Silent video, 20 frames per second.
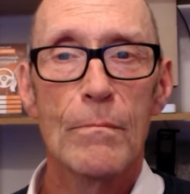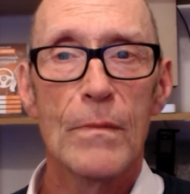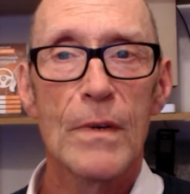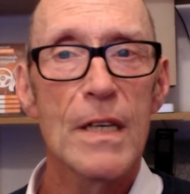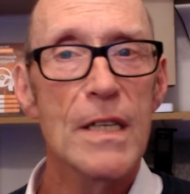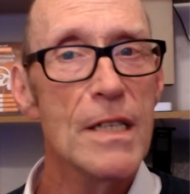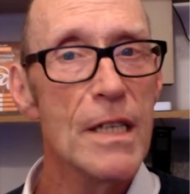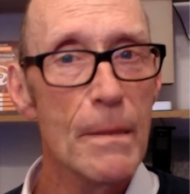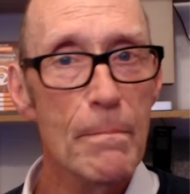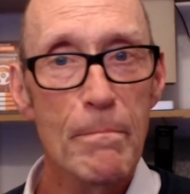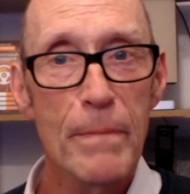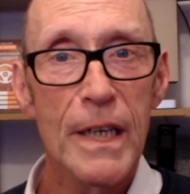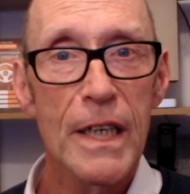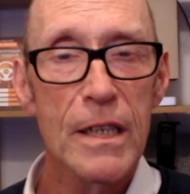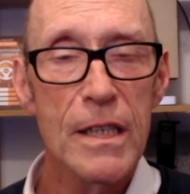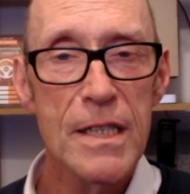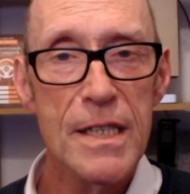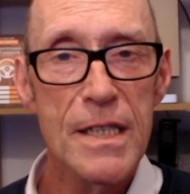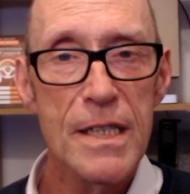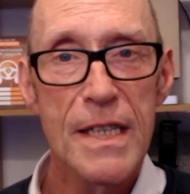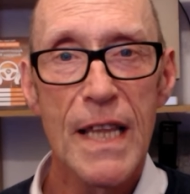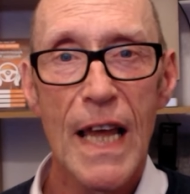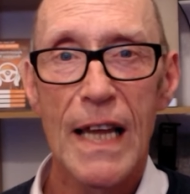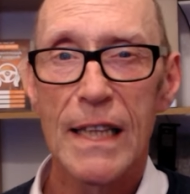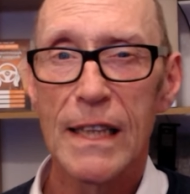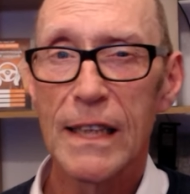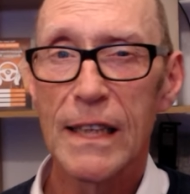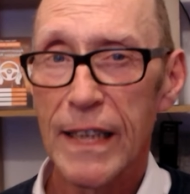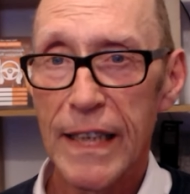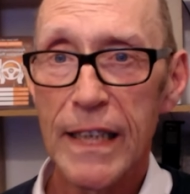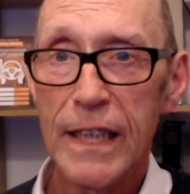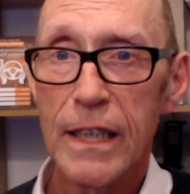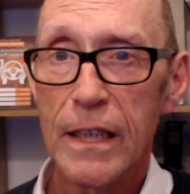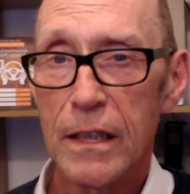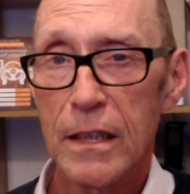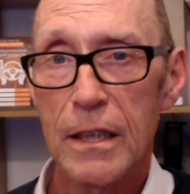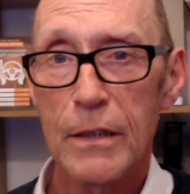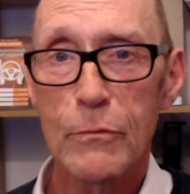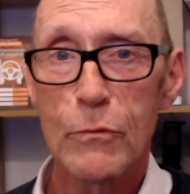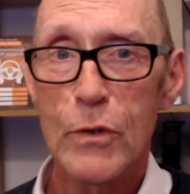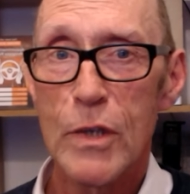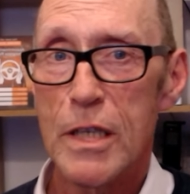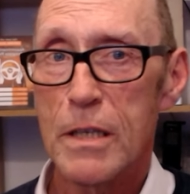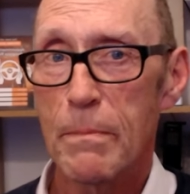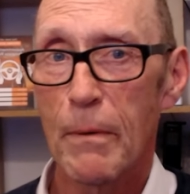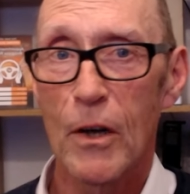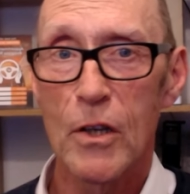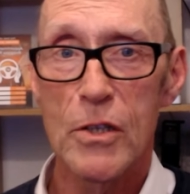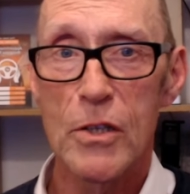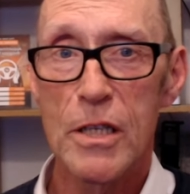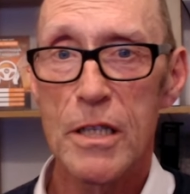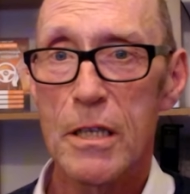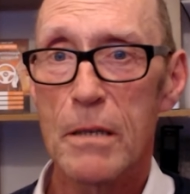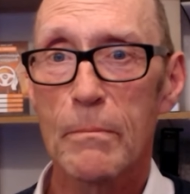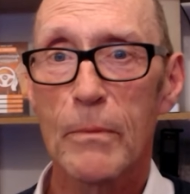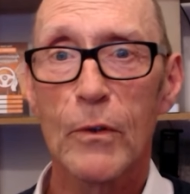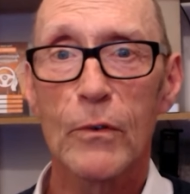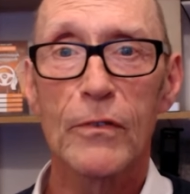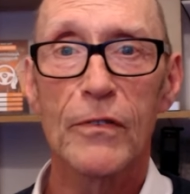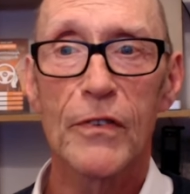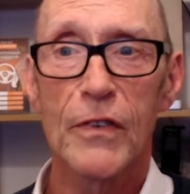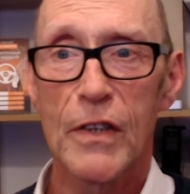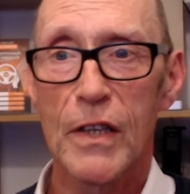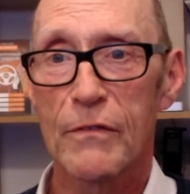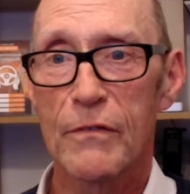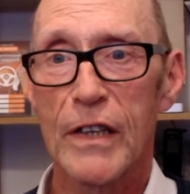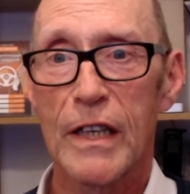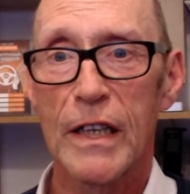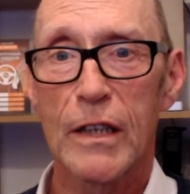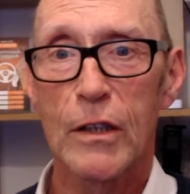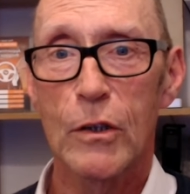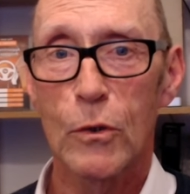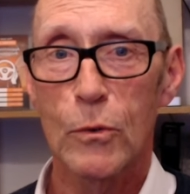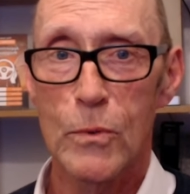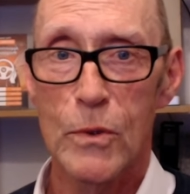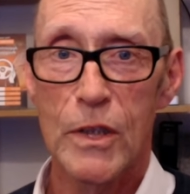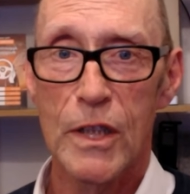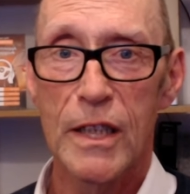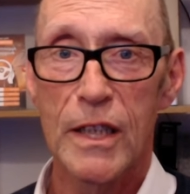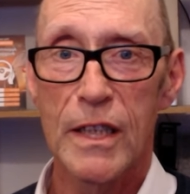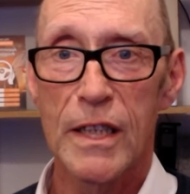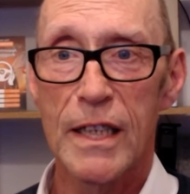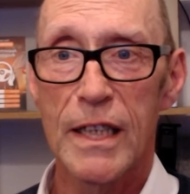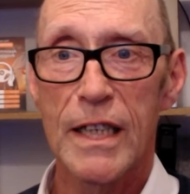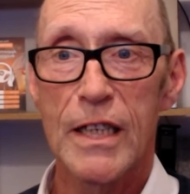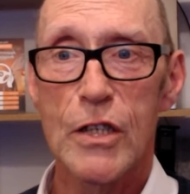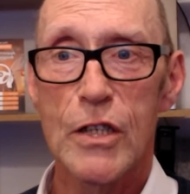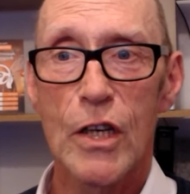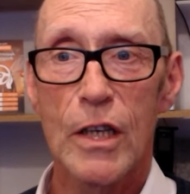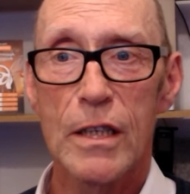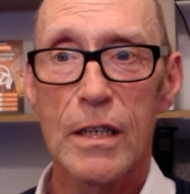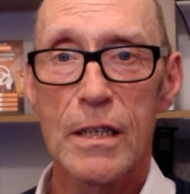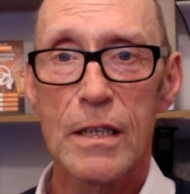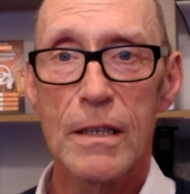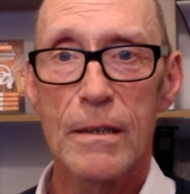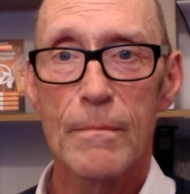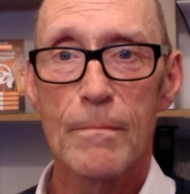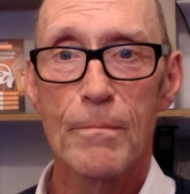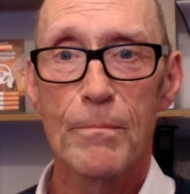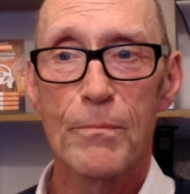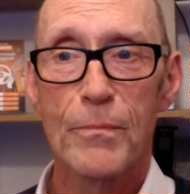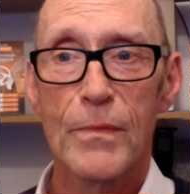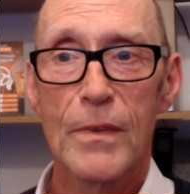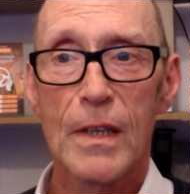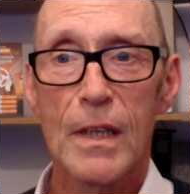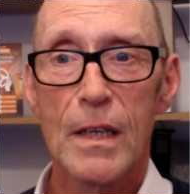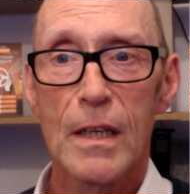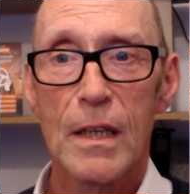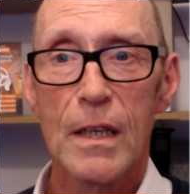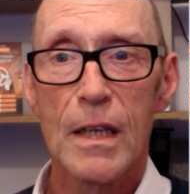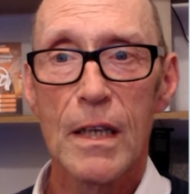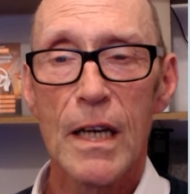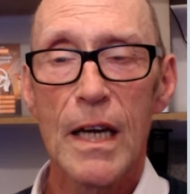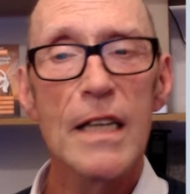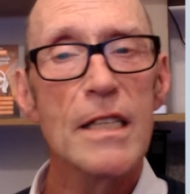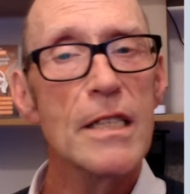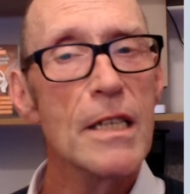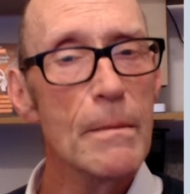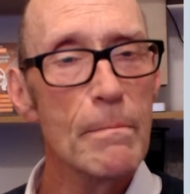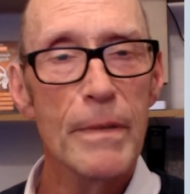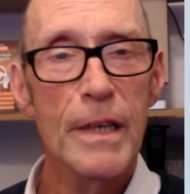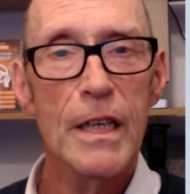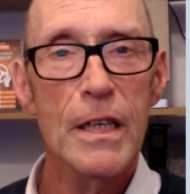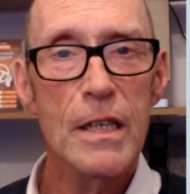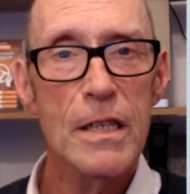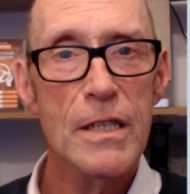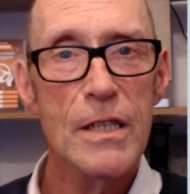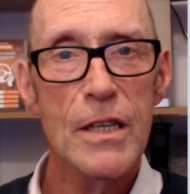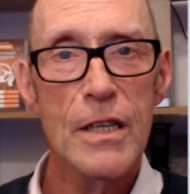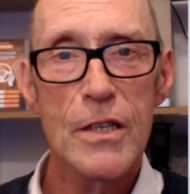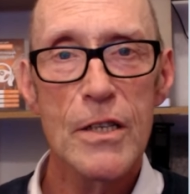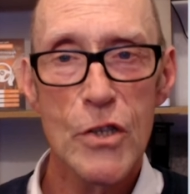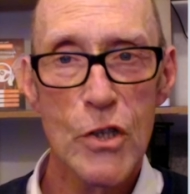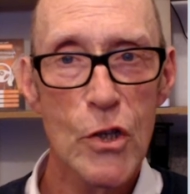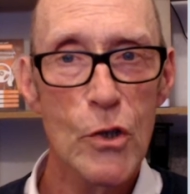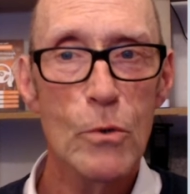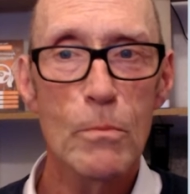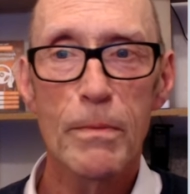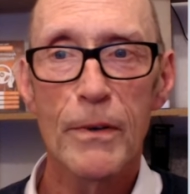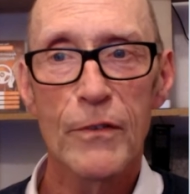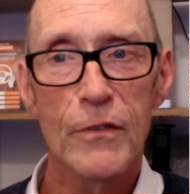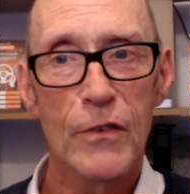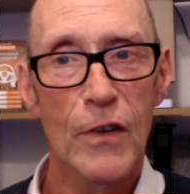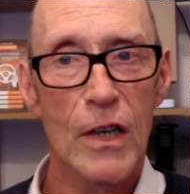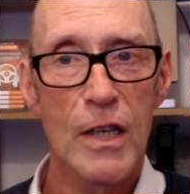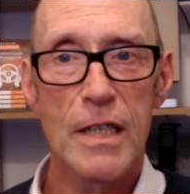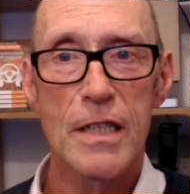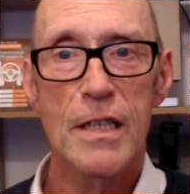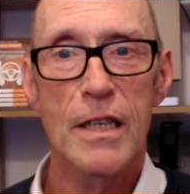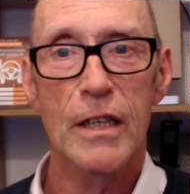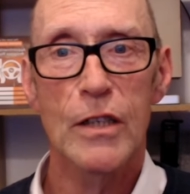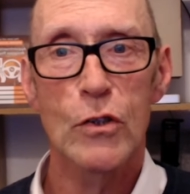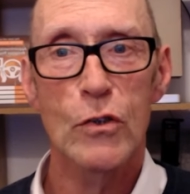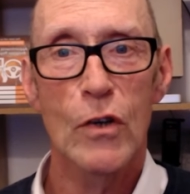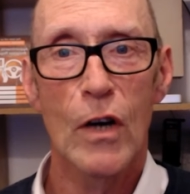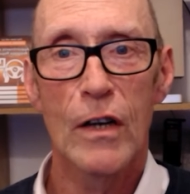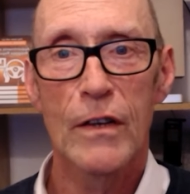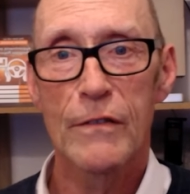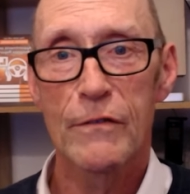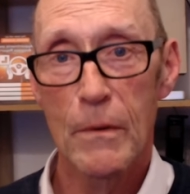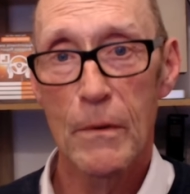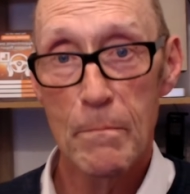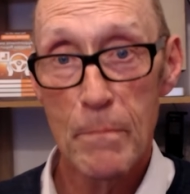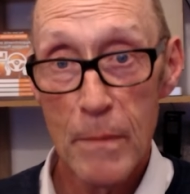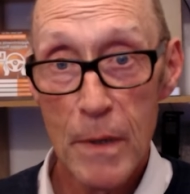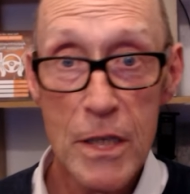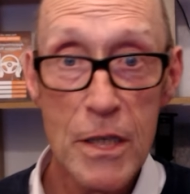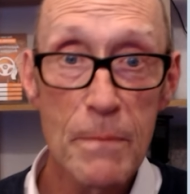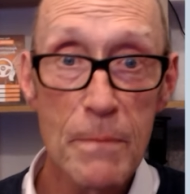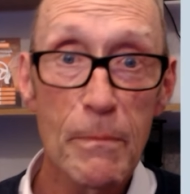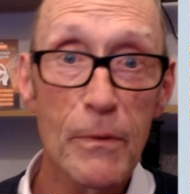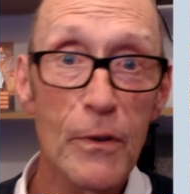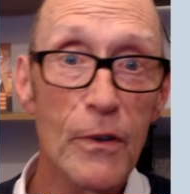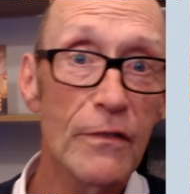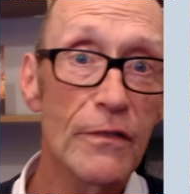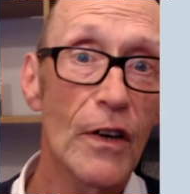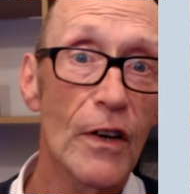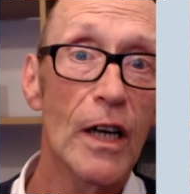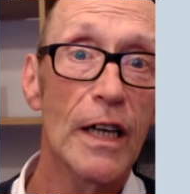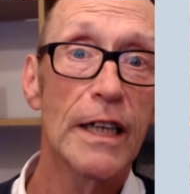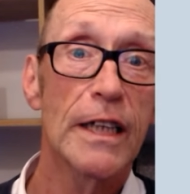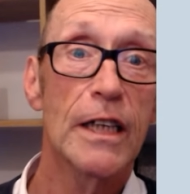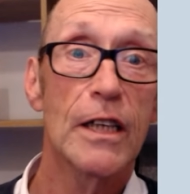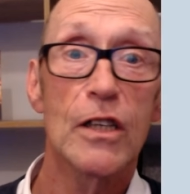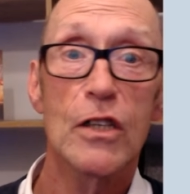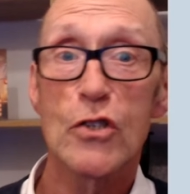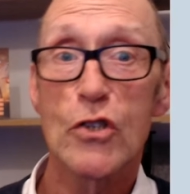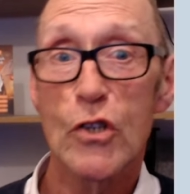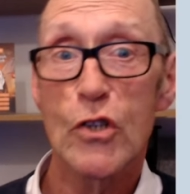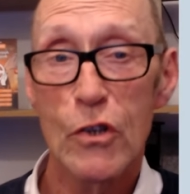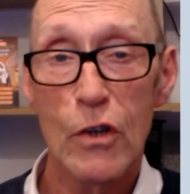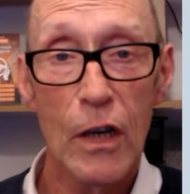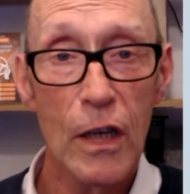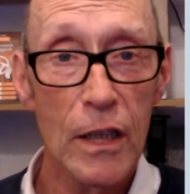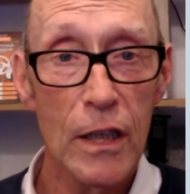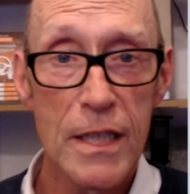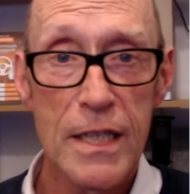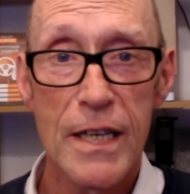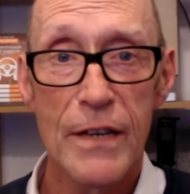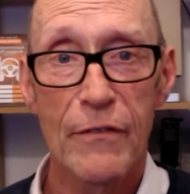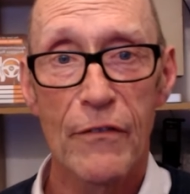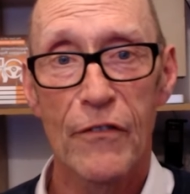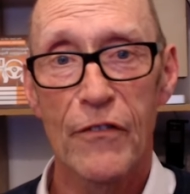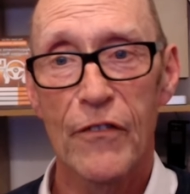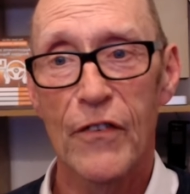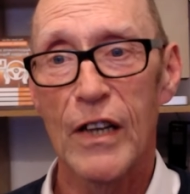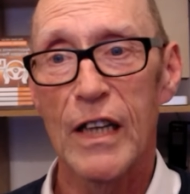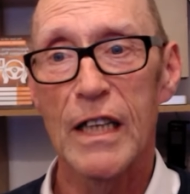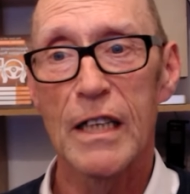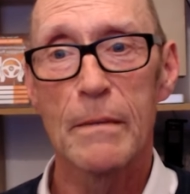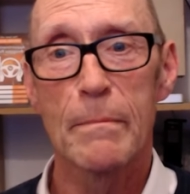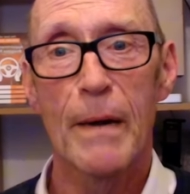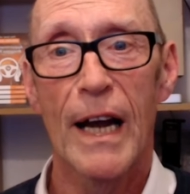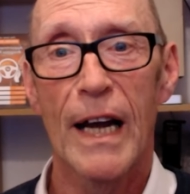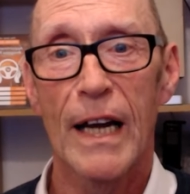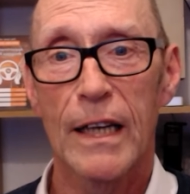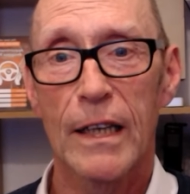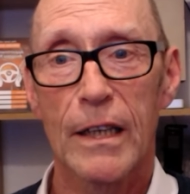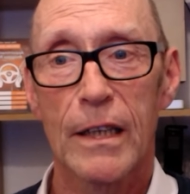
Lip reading: Is it because they're legally responsible for the vehicle's condition? Is it because the supervising driver must provide constructive feedback?